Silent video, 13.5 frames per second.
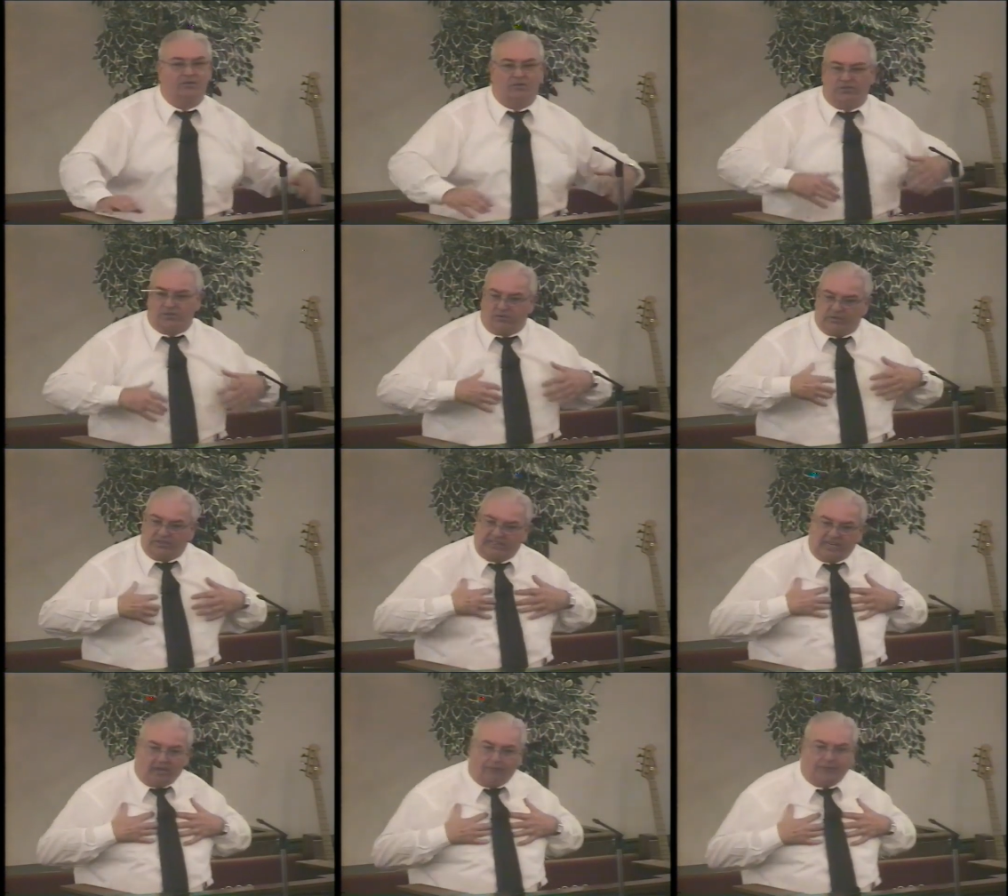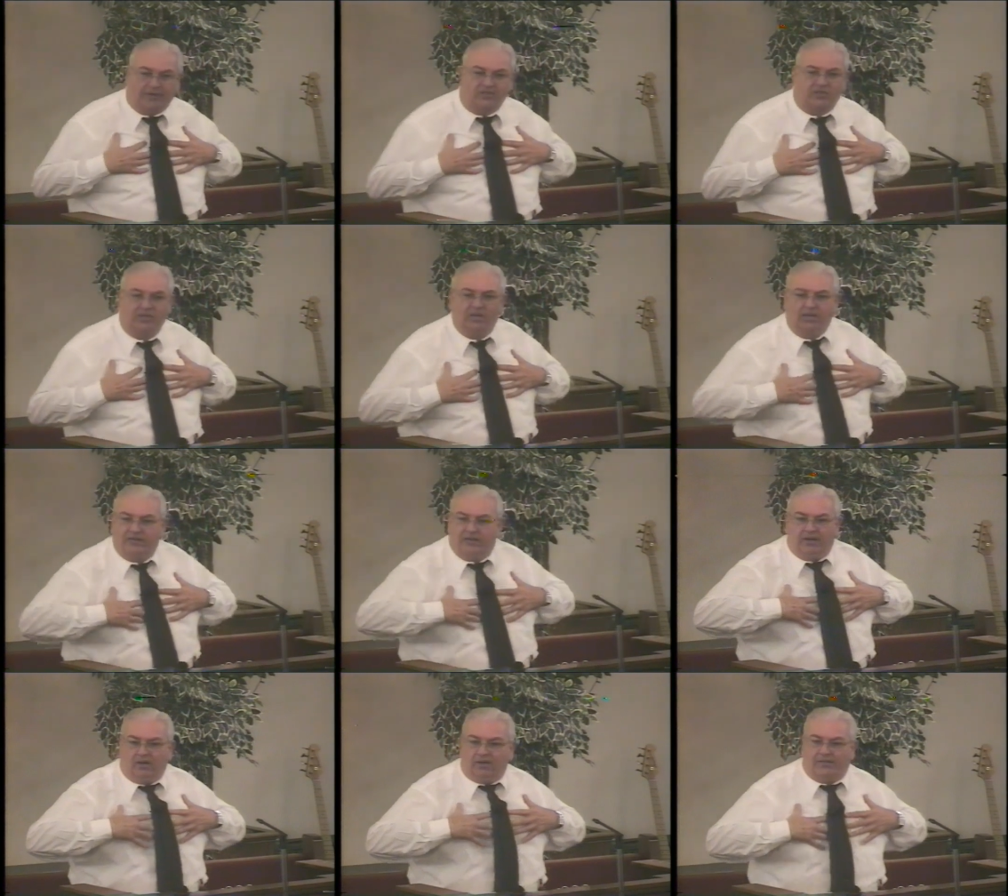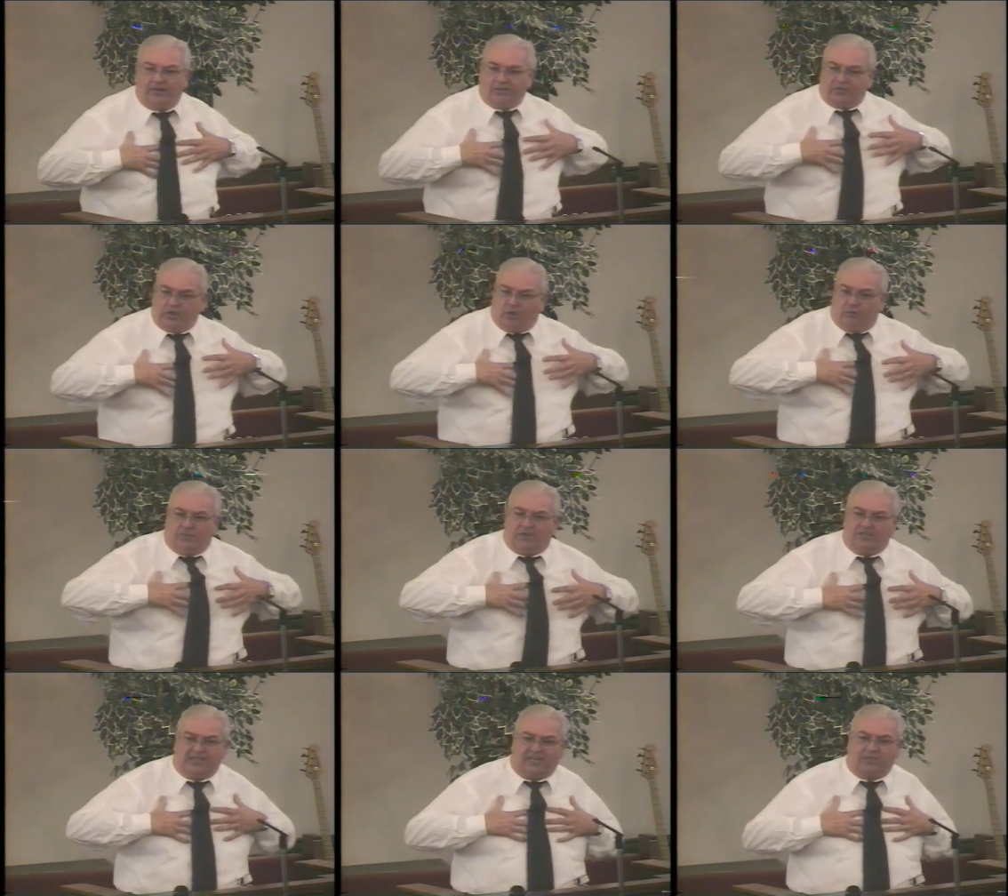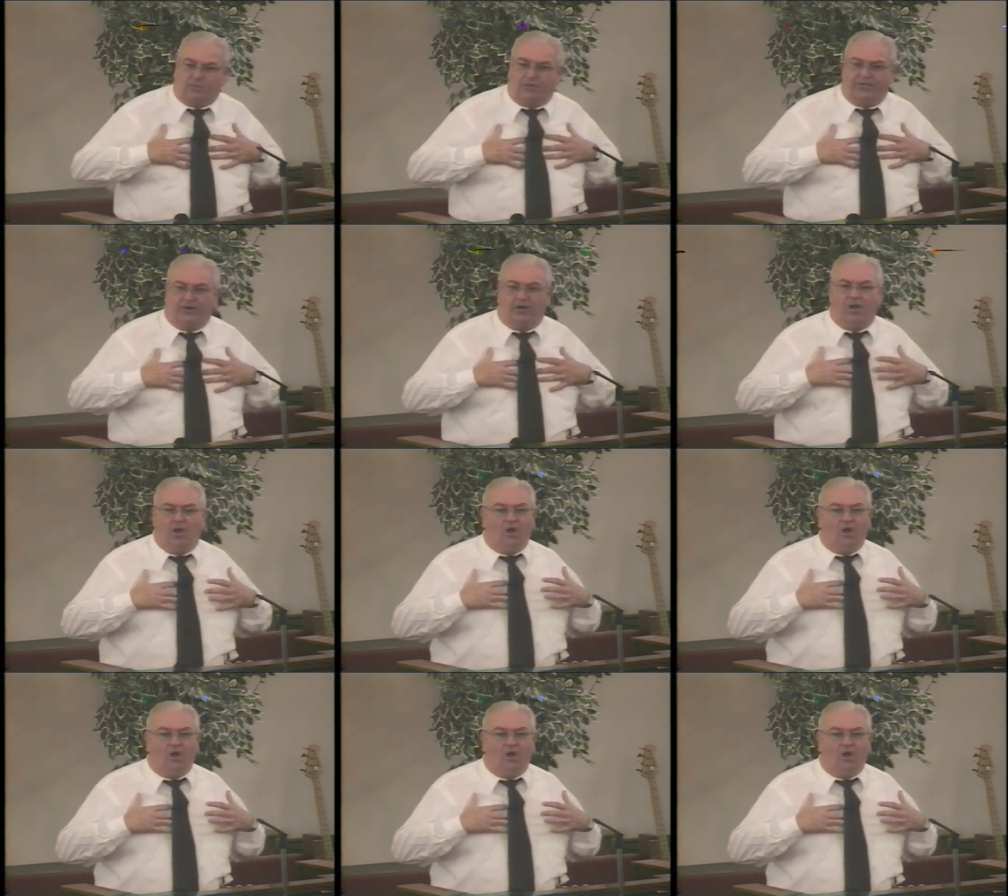they're so selfish. They're, they're so possessed with their